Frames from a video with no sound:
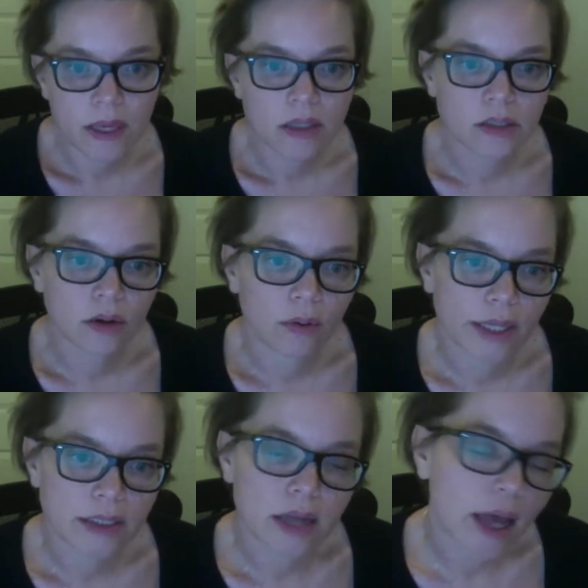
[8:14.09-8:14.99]
So
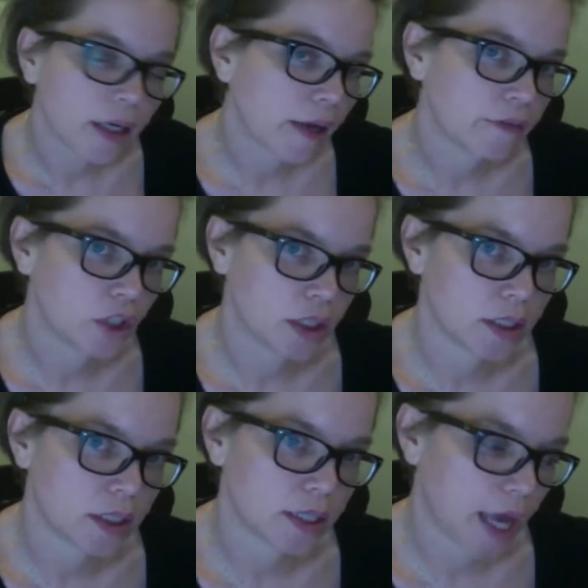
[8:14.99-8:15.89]
it's not enough just
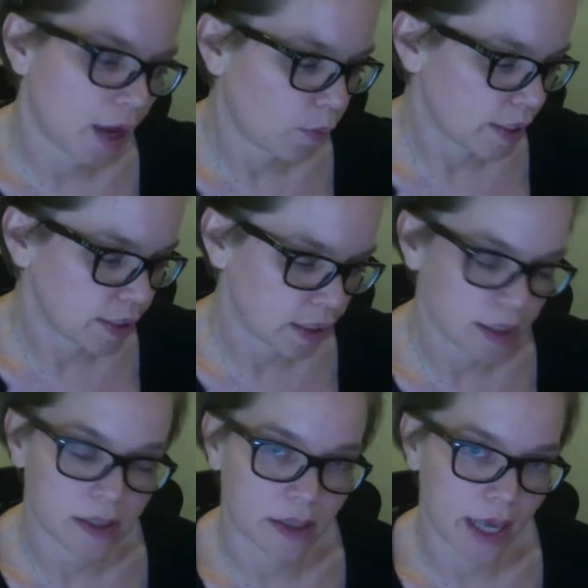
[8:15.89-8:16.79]
to say we see
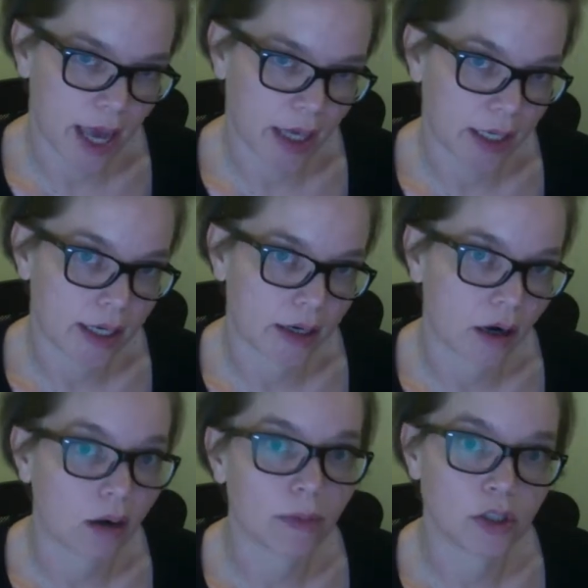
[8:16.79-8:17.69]
this in the ad
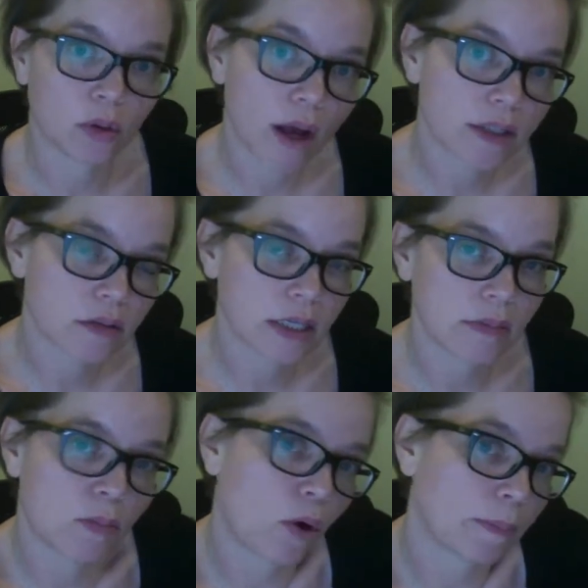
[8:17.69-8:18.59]
here, but you also
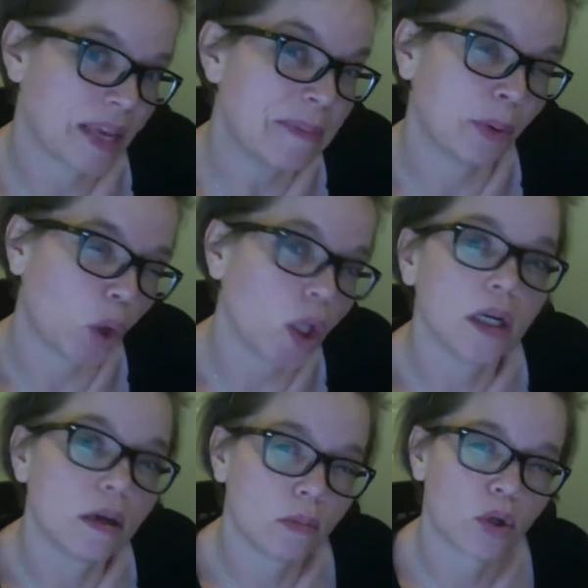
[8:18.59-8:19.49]
need more people,
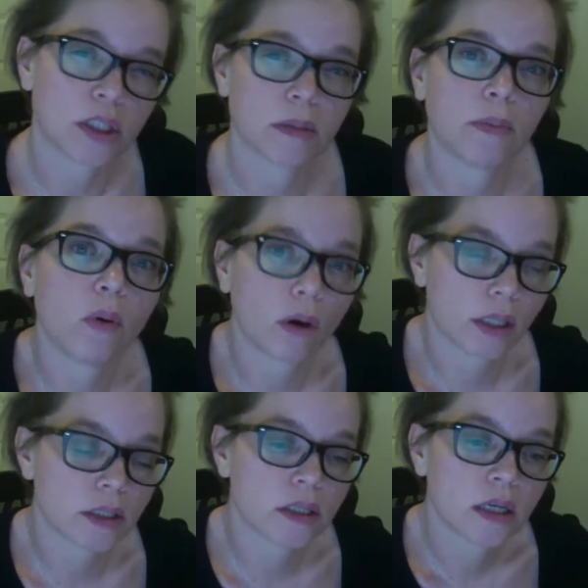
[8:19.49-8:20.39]
more
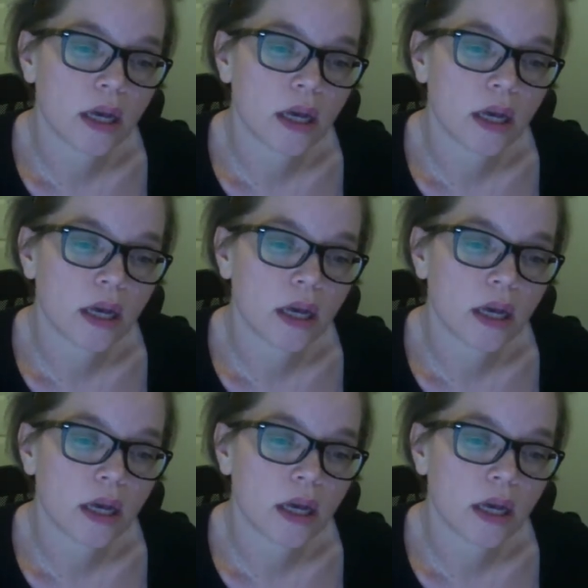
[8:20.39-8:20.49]
support,